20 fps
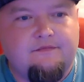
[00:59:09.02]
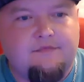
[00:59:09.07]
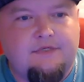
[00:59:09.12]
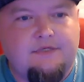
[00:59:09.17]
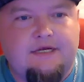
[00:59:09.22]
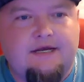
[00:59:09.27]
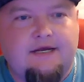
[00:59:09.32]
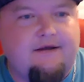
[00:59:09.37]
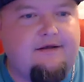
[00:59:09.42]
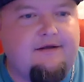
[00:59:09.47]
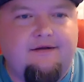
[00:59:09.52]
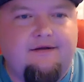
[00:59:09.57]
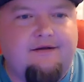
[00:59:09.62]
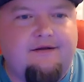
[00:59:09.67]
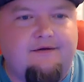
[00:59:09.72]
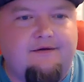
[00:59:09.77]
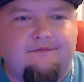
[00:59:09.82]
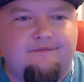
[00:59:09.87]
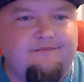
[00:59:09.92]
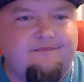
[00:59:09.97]
yeah, you
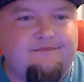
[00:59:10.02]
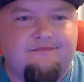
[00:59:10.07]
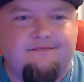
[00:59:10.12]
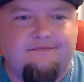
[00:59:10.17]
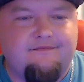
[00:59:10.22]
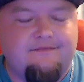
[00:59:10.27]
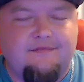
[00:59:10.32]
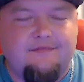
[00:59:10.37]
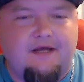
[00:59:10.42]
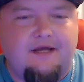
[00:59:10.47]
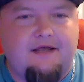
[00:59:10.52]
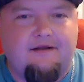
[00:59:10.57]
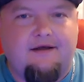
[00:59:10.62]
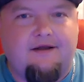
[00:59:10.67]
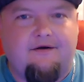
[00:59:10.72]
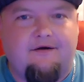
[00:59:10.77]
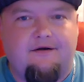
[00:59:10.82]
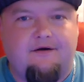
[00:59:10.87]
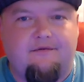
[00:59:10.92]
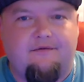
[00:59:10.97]
know, I,
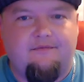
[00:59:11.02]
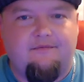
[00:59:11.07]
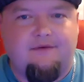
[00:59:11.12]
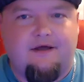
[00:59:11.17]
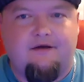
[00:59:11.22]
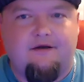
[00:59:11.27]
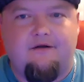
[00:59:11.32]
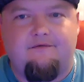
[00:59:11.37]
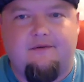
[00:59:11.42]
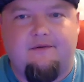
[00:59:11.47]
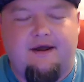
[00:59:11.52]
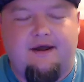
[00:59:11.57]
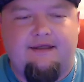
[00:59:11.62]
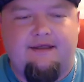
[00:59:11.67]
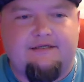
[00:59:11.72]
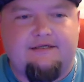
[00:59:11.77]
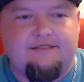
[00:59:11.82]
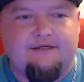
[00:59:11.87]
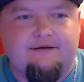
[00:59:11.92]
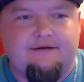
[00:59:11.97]
I don't know. I don't know if I buy
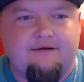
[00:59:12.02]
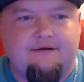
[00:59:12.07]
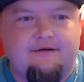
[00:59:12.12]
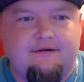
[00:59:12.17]
that shit.